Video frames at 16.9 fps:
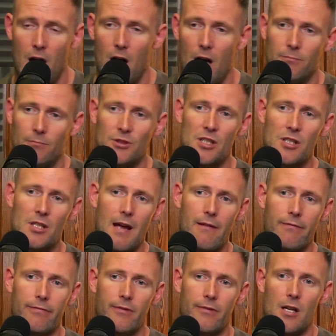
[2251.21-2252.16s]
just to
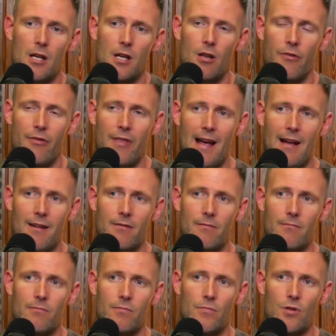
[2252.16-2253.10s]
have that
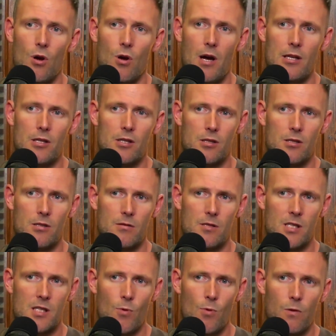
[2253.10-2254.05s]
nice
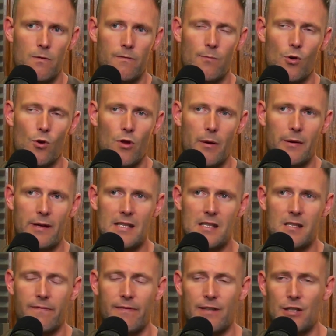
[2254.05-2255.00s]
smooth mono against
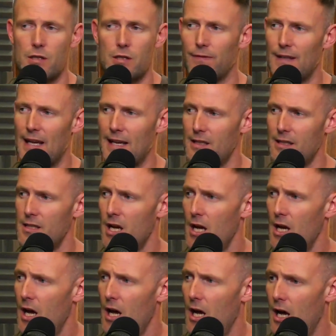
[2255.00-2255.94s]
the fish's flanks.
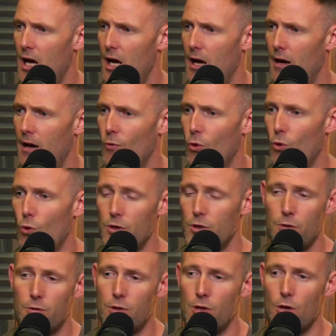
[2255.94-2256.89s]
Or
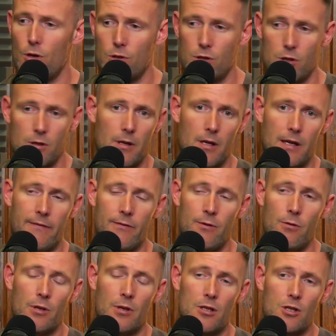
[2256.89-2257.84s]
you could, if
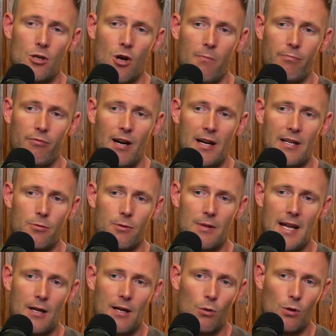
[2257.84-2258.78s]
you were going to tie a braid to a
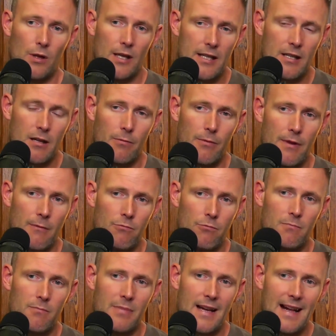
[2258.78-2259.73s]
lead core leader, there
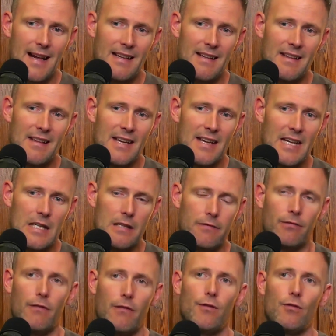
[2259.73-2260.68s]
wouldn't be any need
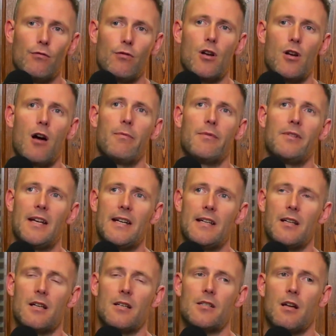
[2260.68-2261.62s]
for a fluorocarbon
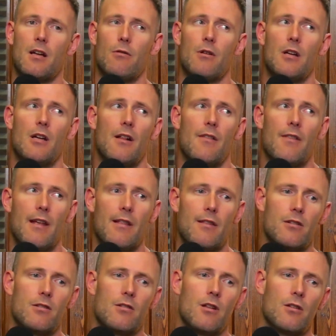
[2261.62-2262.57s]
leader. So
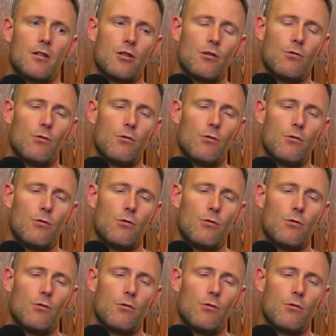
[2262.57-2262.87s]
they're the two